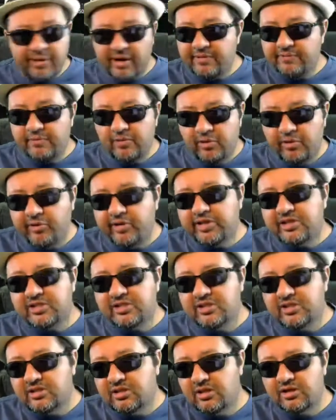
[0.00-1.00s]
Compact
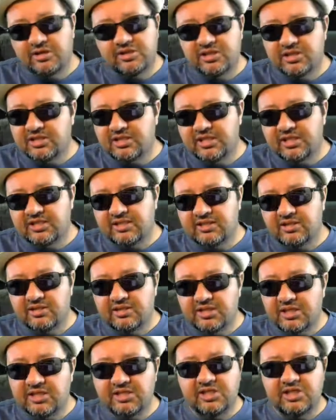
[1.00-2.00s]
fluorescent, as long as you're
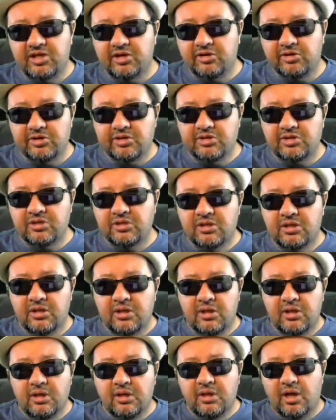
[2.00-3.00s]
6 to 60
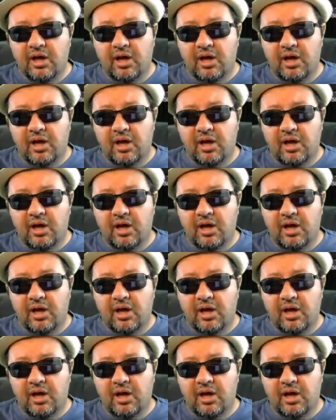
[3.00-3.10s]
hertz.